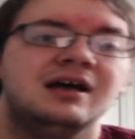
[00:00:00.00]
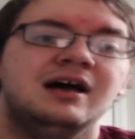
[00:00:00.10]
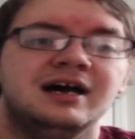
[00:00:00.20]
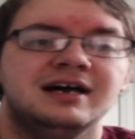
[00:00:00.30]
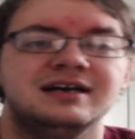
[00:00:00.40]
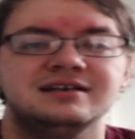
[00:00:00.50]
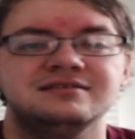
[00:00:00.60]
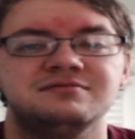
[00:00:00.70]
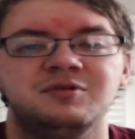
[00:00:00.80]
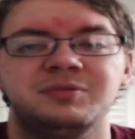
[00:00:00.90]
Uh,
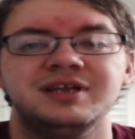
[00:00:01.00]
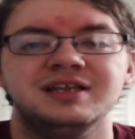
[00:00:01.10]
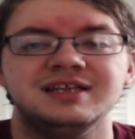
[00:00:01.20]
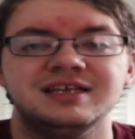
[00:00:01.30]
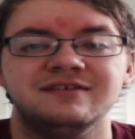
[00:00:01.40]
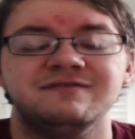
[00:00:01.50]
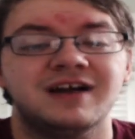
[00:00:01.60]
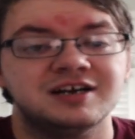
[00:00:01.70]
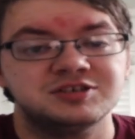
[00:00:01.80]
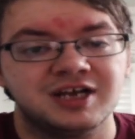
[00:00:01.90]
will be the
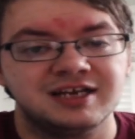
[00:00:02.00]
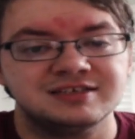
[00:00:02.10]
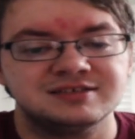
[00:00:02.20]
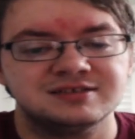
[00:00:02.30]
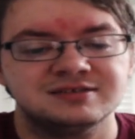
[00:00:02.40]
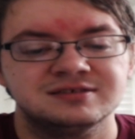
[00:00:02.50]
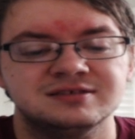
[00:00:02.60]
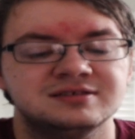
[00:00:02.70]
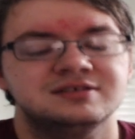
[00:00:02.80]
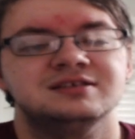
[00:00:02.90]
Fire Giants
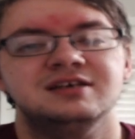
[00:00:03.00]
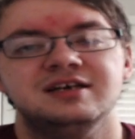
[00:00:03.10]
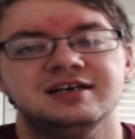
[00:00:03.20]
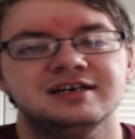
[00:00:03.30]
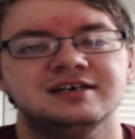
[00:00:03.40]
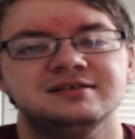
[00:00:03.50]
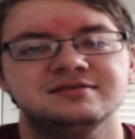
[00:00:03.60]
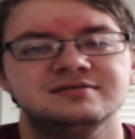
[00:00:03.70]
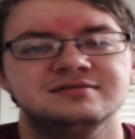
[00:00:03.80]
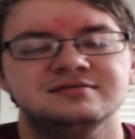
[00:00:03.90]
uh,
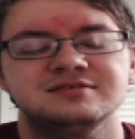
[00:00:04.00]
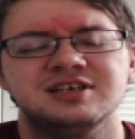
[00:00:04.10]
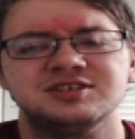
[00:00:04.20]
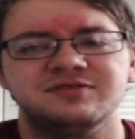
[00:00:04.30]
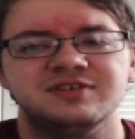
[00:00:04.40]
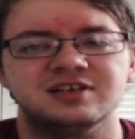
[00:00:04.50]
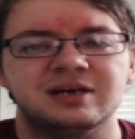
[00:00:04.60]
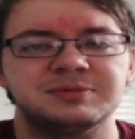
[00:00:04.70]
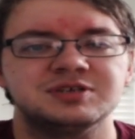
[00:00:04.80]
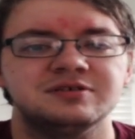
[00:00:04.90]
Dungeon Filler
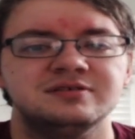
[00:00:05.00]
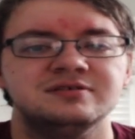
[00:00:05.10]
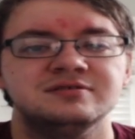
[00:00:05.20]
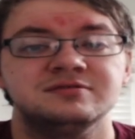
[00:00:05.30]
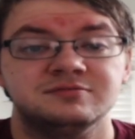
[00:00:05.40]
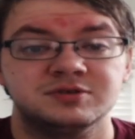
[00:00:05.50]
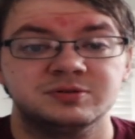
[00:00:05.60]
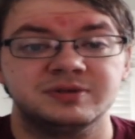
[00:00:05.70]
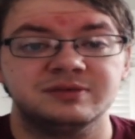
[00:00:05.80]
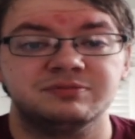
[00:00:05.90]
episode, which should
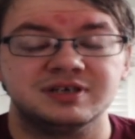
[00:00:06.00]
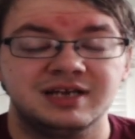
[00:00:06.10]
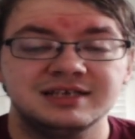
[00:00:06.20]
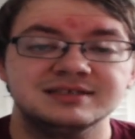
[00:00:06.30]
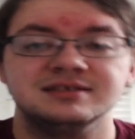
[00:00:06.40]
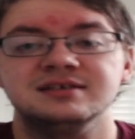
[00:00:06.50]
be pretty nice.